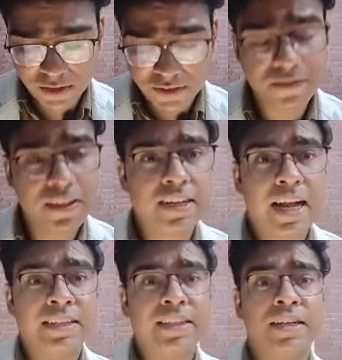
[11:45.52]
if there is
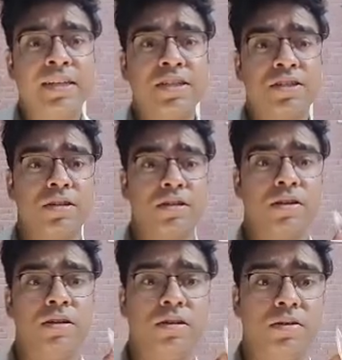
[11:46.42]
any condition
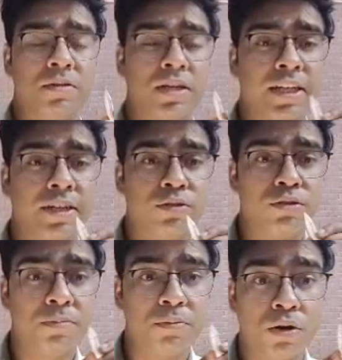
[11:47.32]
related to
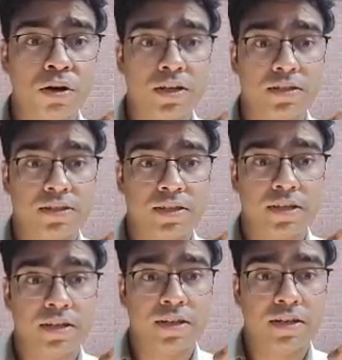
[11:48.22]
the bronchus,
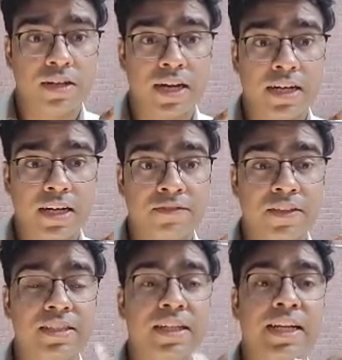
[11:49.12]
right, if
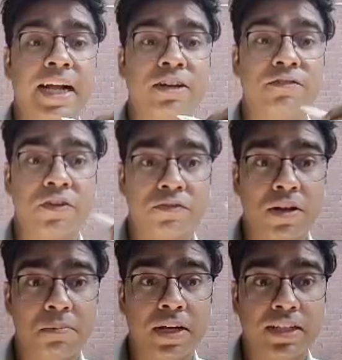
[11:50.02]
there is any kind of
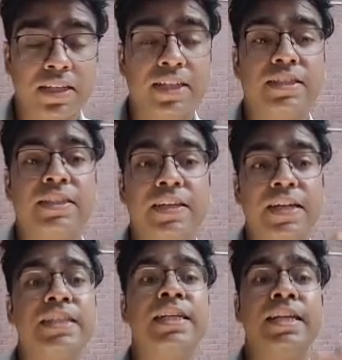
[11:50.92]
inflammation and
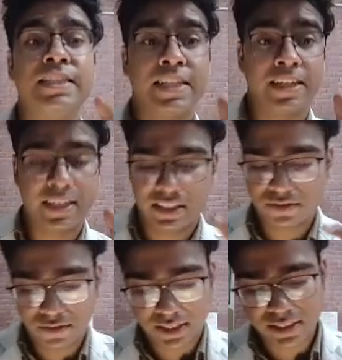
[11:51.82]
secretion has
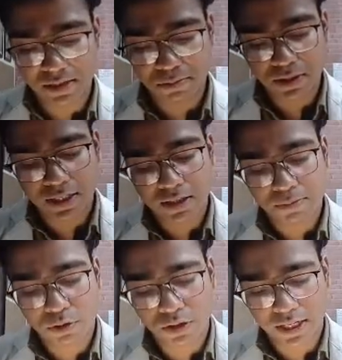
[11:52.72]
increased, for example in the
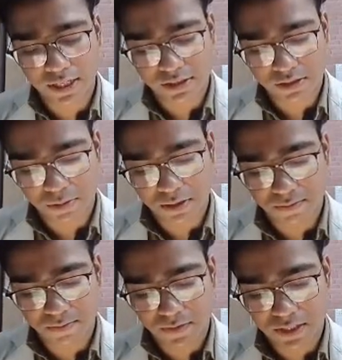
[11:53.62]
bronchial asthma,
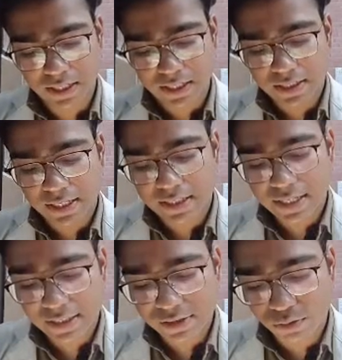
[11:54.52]
then
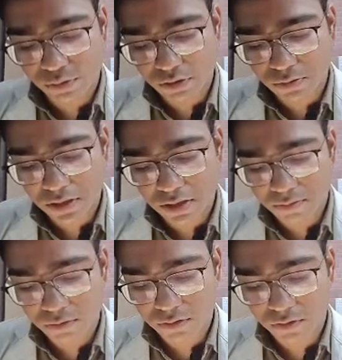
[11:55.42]
there is going to be a
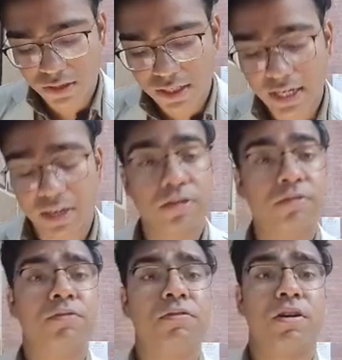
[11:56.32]
mucoid kind
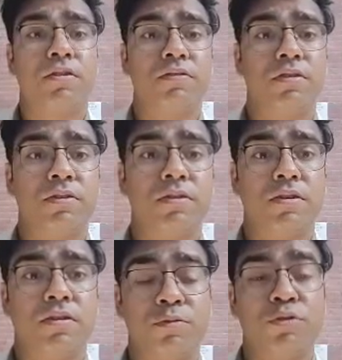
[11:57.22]
of cough,
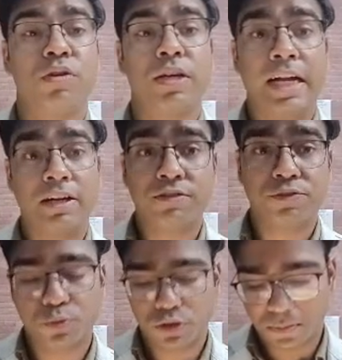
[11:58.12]
mucoid kind of
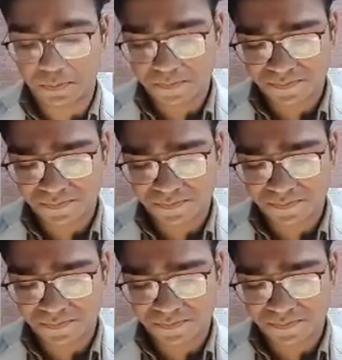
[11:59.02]
sputum.